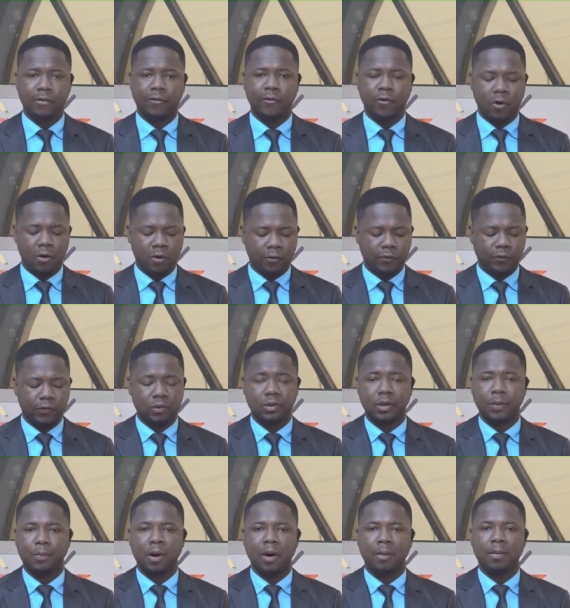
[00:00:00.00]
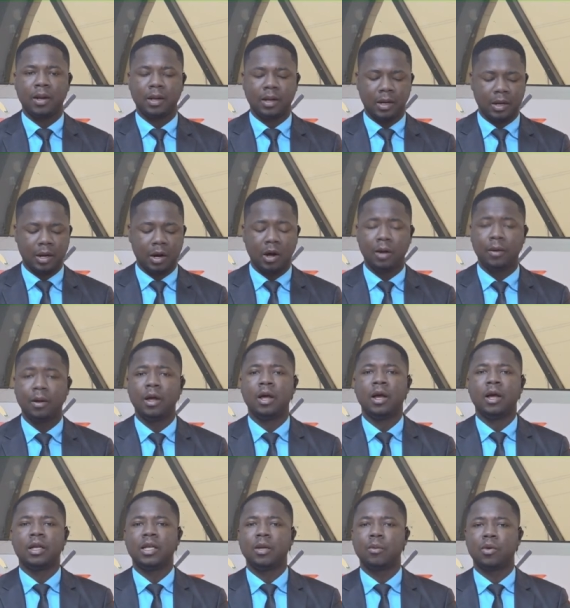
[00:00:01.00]
fourth republic in our
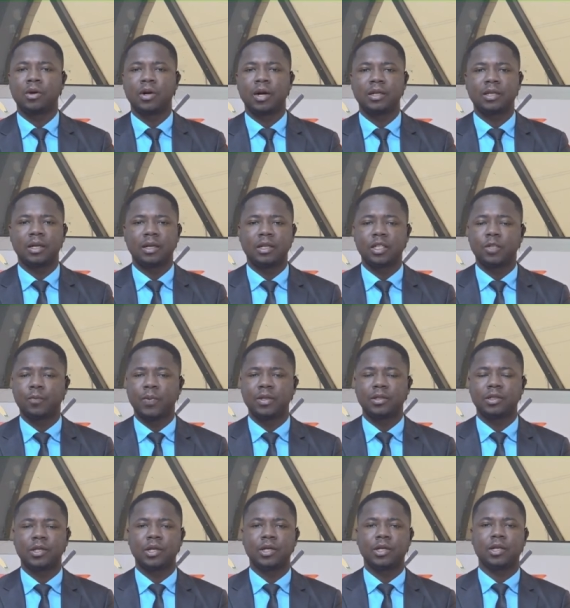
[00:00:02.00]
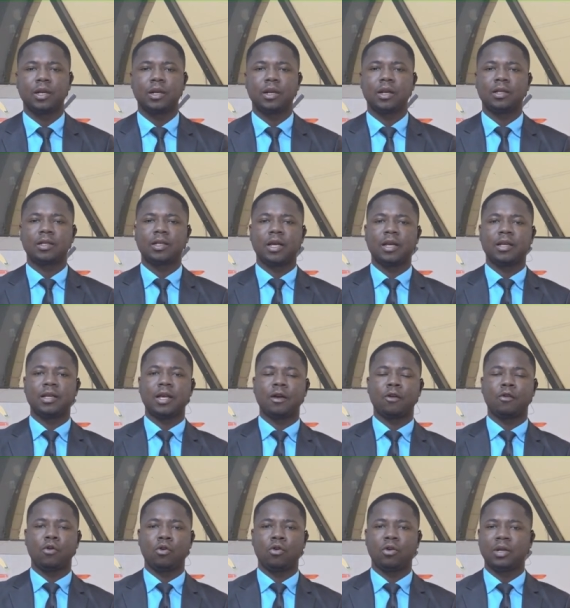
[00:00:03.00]
democratic dispensation, said, yeah,
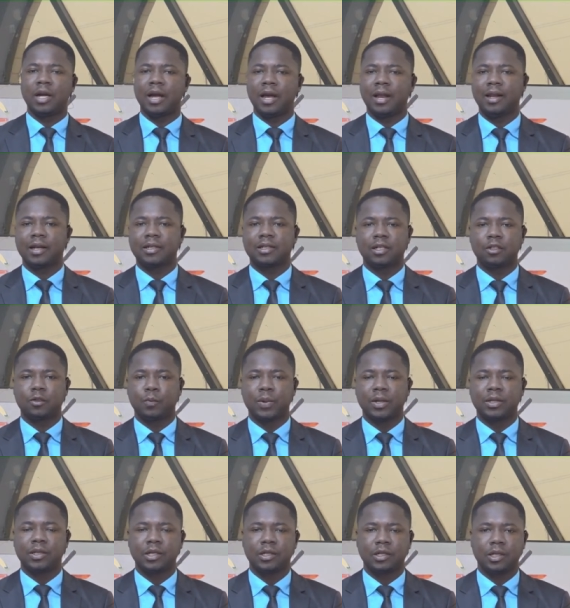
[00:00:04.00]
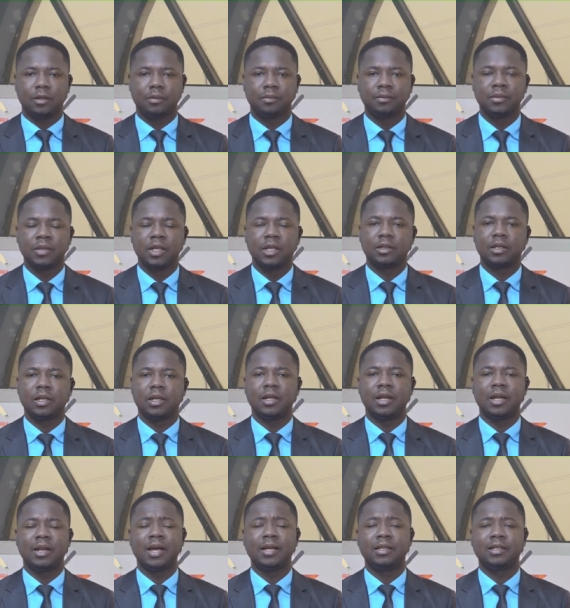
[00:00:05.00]
corner elections petition, said that
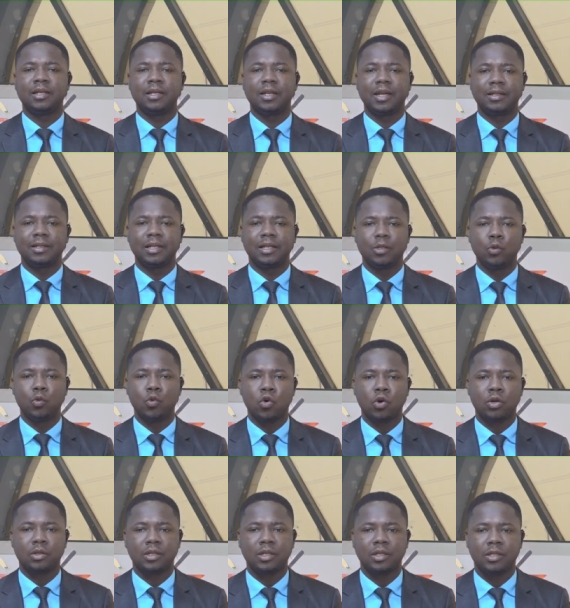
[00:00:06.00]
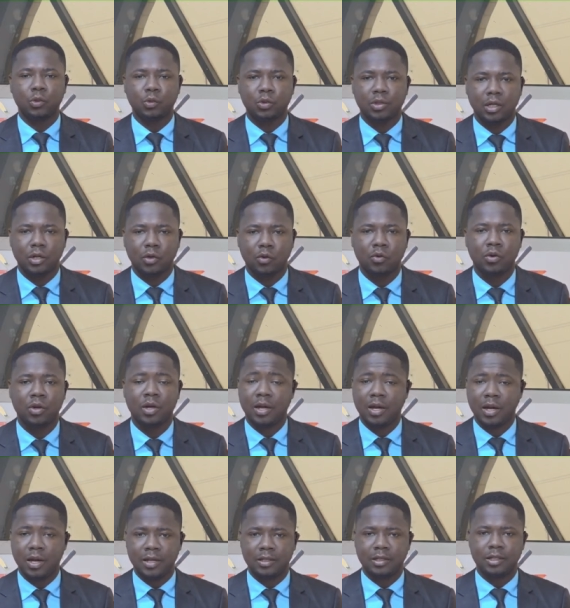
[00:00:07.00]
the 1992 constitution,
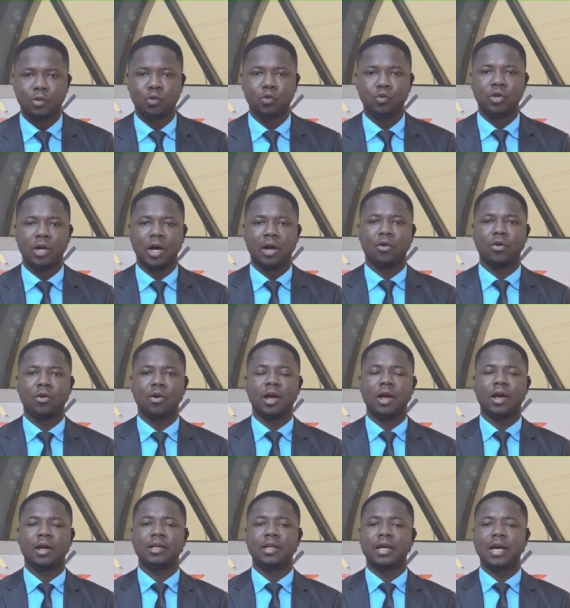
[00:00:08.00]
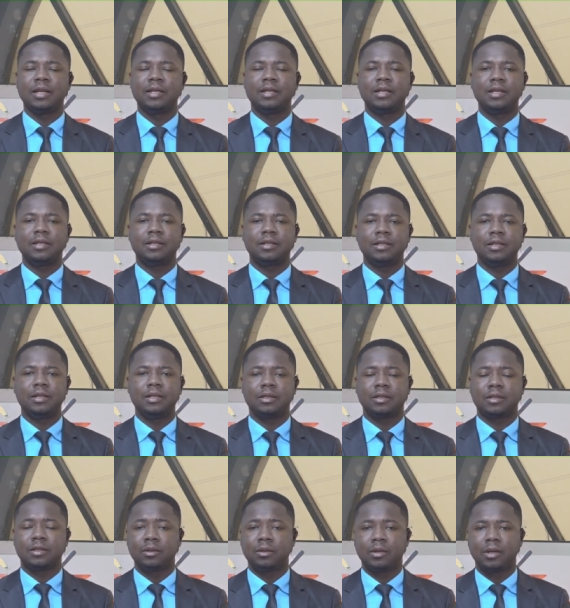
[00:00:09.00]
the NDC is
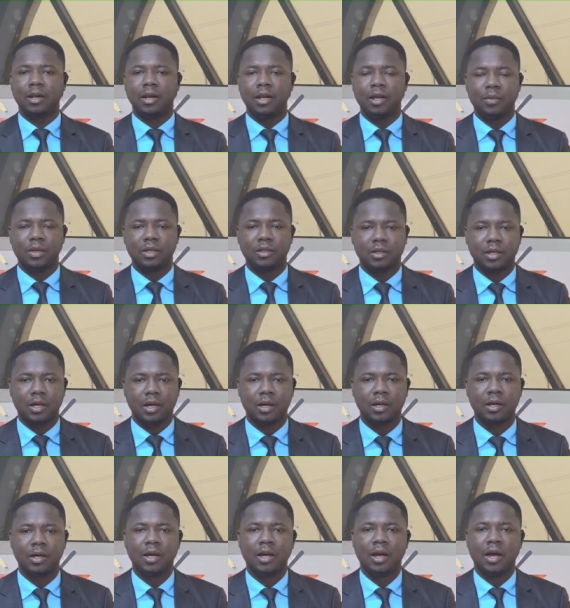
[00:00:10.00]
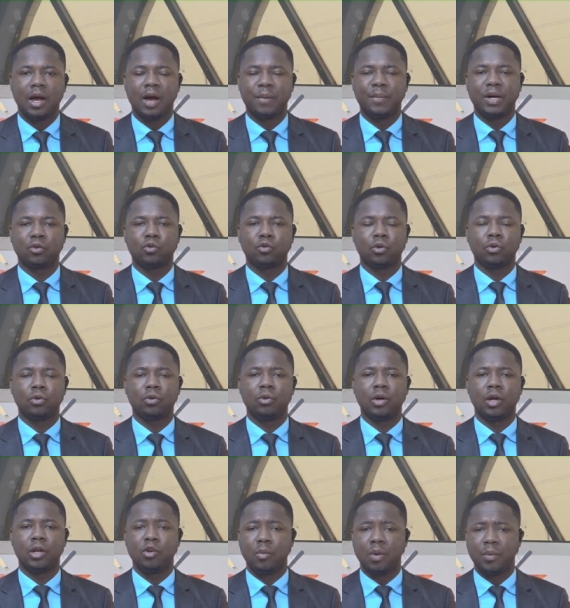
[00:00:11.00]
still claiming, say, about to
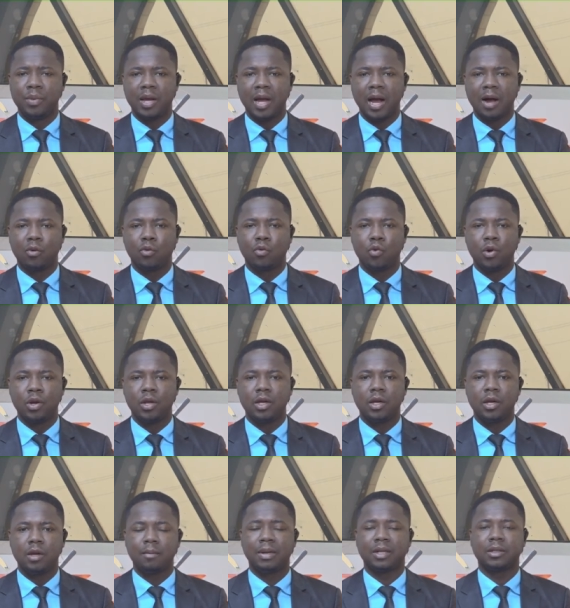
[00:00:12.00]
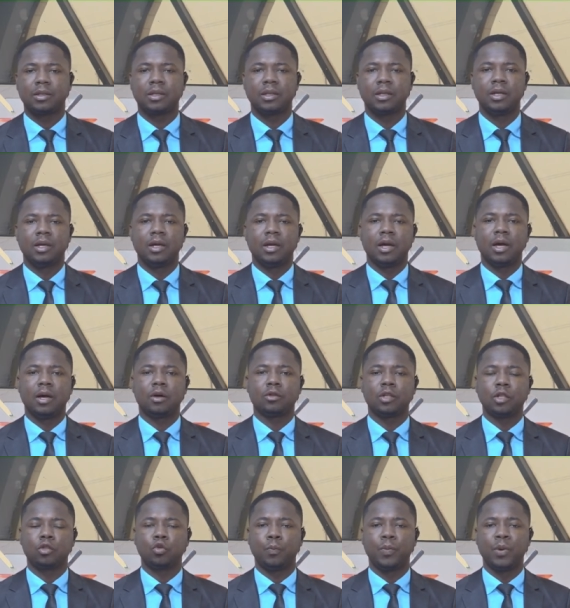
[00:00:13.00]
and you may be unquiet, but
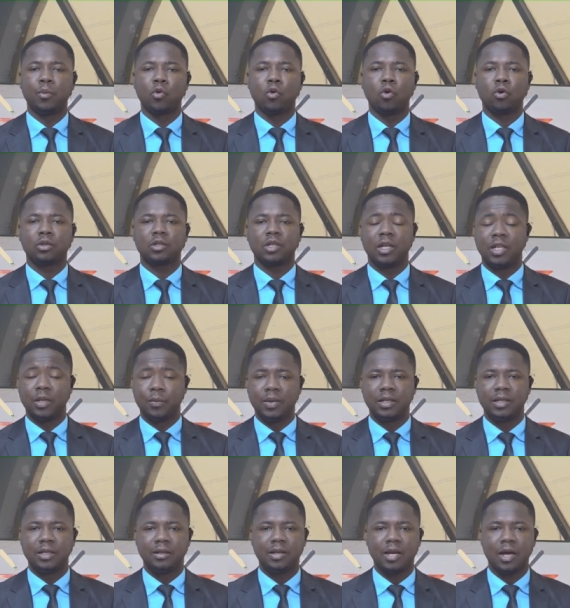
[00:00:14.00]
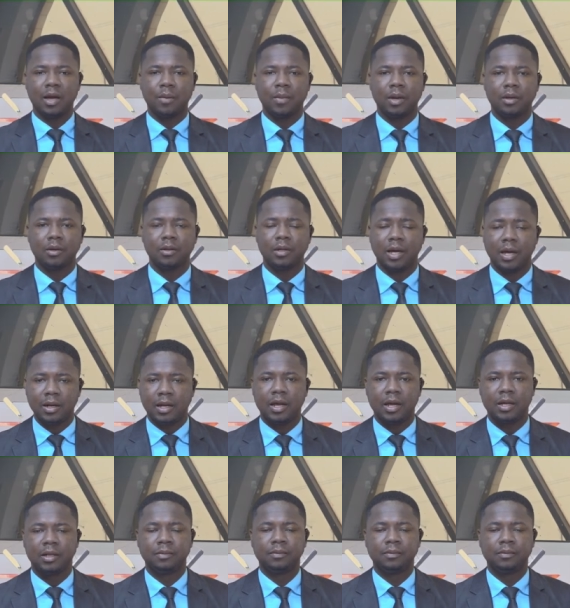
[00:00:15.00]
also Supreme Court and be determined. And